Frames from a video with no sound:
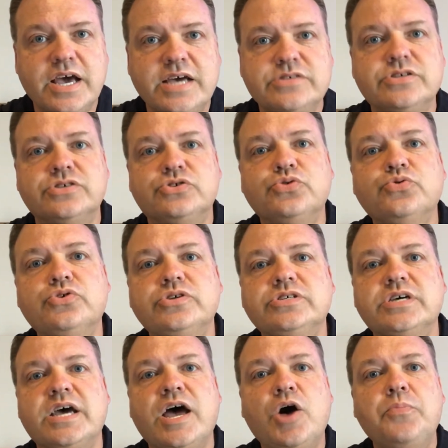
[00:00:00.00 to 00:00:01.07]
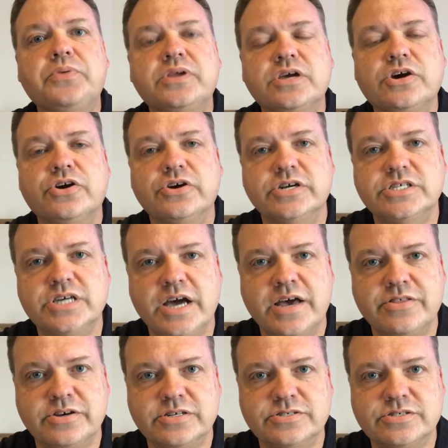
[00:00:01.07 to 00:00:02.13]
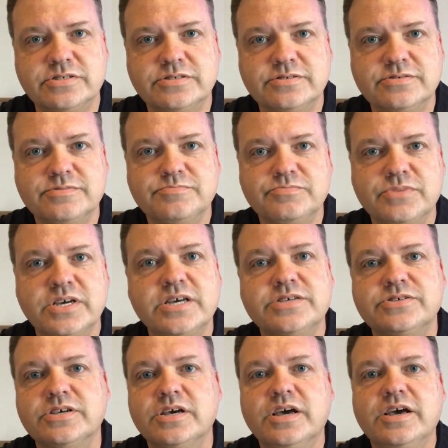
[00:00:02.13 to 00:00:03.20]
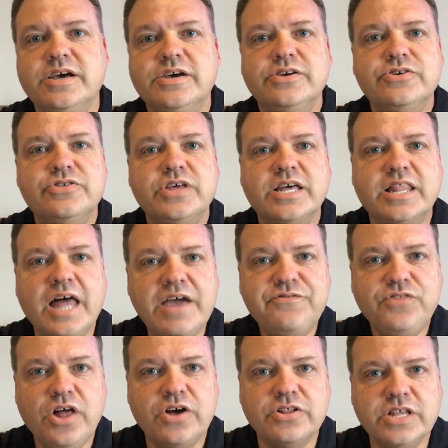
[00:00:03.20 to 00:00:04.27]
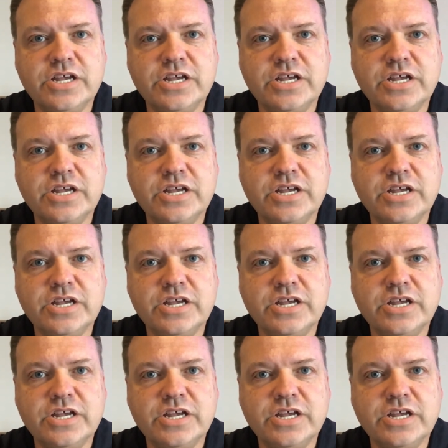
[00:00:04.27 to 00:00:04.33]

as a tool to help and encourage others. Because you think, Lifelong